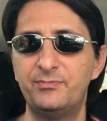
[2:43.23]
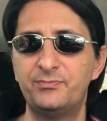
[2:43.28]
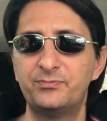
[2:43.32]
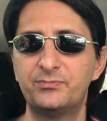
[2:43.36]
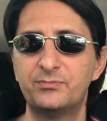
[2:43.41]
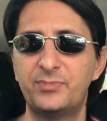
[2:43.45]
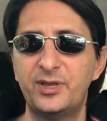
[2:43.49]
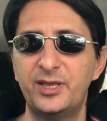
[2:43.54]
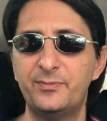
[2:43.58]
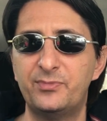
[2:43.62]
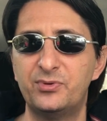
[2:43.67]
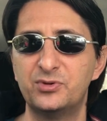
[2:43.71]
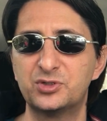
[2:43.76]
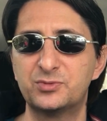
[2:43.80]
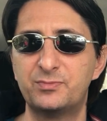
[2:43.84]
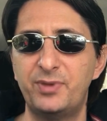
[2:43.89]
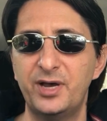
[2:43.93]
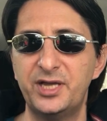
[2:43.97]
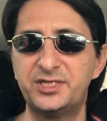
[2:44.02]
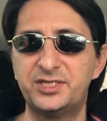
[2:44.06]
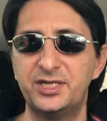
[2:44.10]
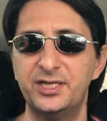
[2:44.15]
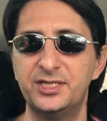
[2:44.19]
people's
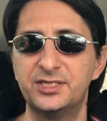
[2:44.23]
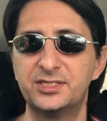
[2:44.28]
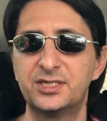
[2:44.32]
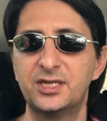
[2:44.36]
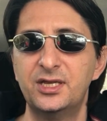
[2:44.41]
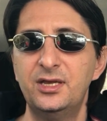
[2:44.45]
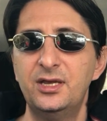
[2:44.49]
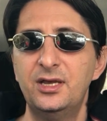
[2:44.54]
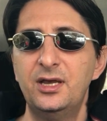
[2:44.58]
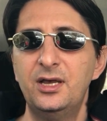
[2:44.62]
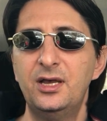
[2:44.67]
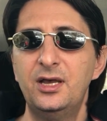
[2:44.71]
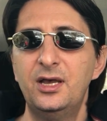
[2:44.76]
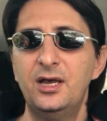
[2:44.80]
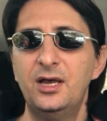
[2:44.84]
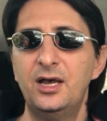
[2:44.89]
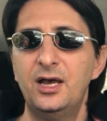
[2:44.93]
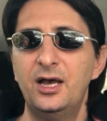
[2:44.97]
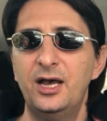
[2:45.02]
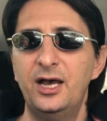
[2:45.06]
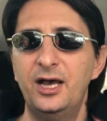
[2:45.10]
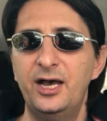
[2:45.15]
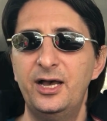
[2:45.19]
budgets.
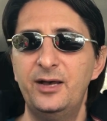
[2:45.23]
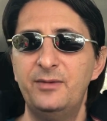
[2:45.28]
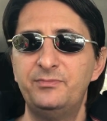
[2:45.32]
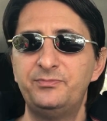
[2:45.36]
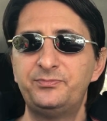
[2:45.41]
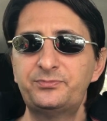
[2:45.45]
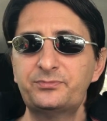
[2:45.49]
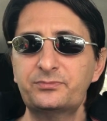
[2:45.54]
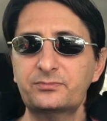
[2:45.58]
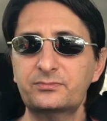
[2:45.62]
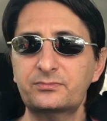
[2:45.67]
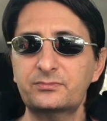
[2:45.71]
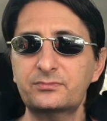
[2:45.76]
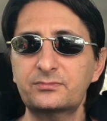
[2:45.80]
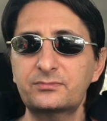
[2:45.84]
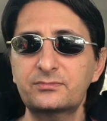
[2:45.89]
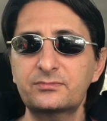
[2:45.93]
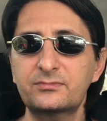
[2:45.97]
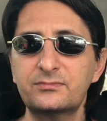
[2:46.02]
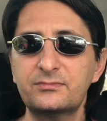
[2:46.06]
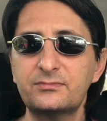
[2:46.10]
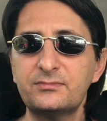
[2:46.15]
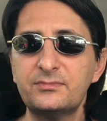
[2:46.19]
And
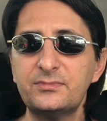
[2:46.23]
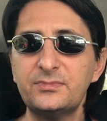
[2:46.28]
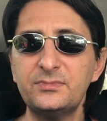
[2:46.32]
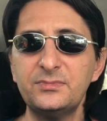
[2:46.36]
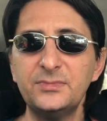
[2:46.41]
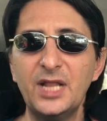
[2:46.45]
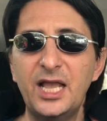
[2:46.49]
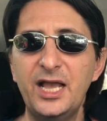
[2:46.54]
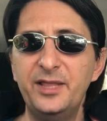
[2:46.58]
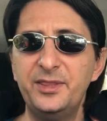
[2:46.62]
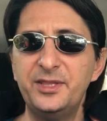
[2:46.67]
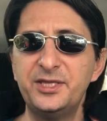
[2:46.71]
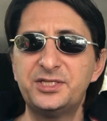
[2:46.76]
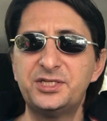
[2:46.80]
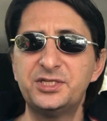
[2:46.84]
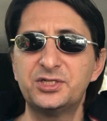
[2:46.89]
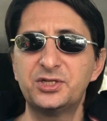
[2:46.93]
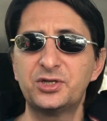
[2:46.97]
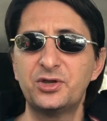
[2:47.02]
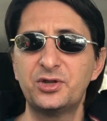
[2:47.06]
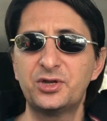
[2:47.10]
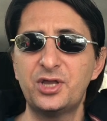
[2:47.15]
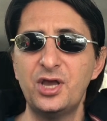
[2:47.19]
this is
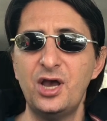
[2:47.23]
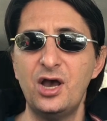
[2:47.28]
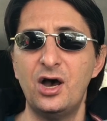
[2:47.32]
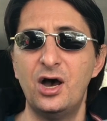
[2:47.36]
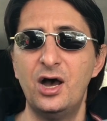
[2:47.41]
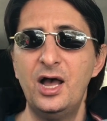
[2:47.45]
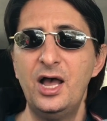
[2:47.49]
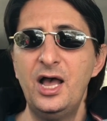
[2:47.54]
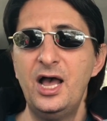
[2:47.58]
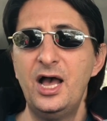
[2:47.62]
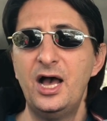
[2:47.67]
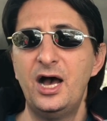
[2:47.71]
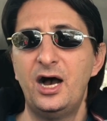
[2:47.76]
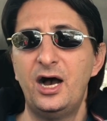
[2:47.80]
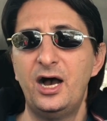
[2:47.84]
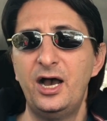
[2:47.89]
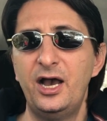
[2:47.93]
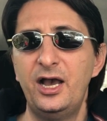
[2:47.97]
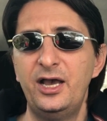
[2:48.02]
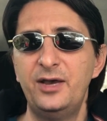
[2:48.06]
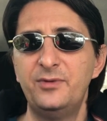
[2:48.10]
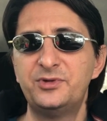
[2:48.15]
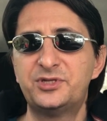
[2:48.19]
a good car.
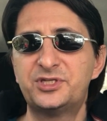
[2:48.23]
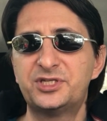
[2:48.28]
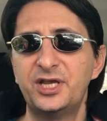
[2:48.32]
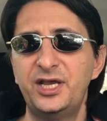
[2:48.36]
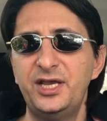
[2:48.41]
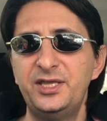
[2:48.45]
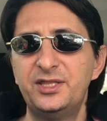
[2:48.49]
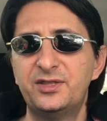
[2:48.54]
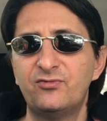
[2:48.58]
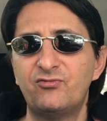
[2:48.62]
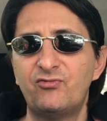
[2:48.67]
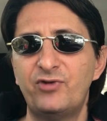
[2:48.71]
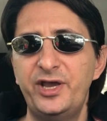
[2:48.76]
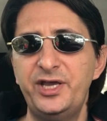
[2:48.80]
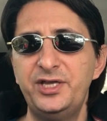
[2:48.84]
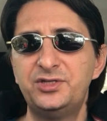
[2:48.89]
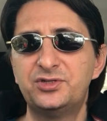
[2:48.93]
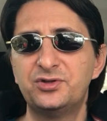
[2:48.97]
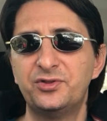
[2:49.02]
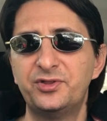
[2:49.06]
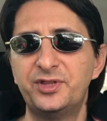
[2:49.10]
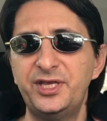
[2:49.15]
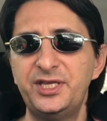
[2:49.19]
I would say the
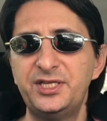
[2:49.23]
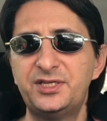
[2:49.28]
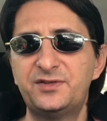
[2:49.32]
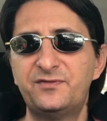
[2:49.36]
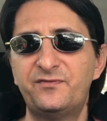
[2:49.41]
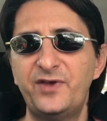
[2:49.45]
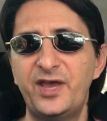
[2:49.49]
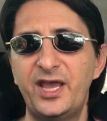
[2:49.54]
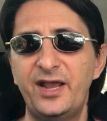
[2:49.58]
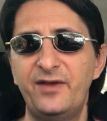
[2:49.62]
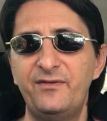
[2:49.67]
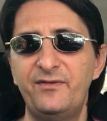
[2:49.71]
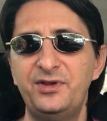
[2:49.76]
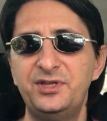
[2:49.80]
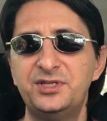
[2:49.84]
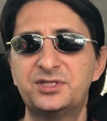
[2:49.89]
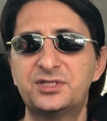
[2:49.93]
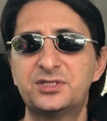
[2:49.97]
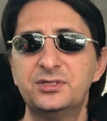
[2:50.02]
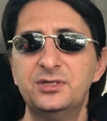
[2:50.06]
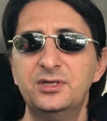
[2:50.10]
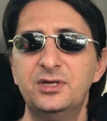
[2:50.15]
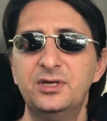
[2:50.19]
range on this
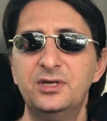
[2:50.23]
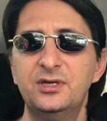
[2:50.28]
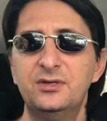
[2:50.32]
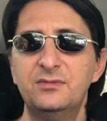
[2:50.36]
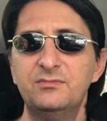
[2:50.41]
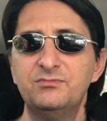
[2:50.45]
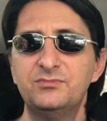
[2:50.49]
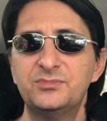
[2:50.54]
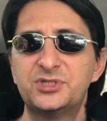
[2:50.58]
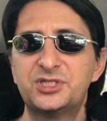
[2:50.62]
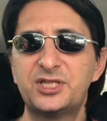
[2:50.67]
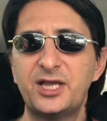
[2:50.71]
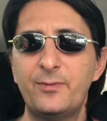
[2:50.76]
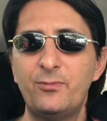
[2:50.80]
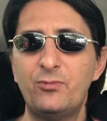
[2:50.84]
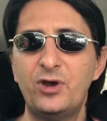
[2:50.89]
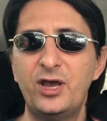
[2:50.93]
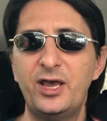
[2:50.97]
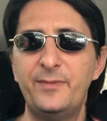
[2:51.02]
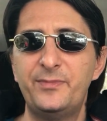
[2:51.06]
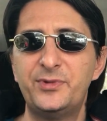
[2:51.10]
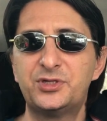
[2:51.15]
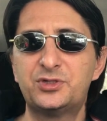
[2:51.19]
varies
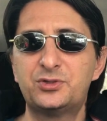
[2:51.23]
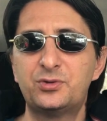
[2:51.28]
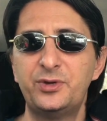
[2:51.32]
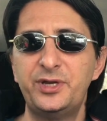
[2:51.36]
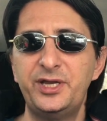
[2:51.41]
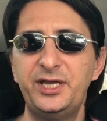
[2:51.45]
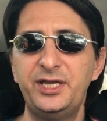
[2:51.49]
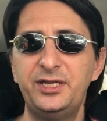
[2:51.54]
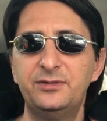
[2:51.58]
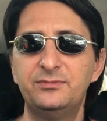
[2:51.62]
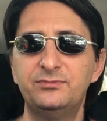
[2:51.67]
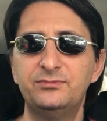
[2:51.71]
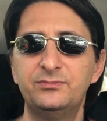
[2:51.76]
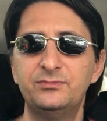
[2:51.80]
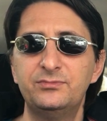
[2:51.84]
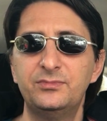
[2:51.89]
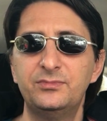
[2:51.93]
somewhere between